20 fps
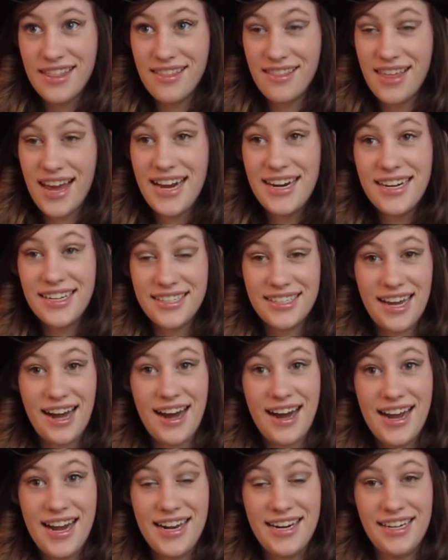They
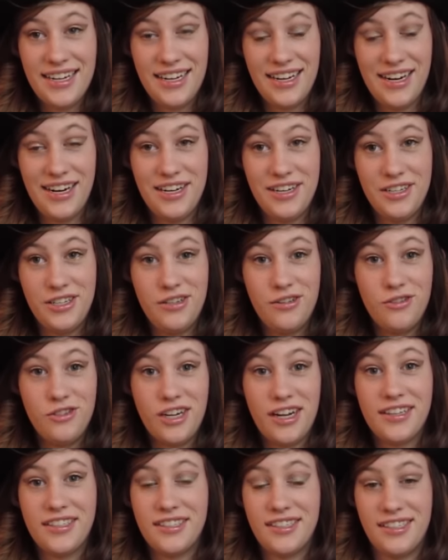decide to
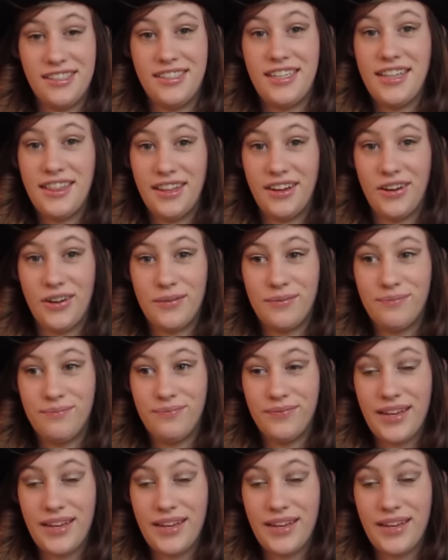just sit there.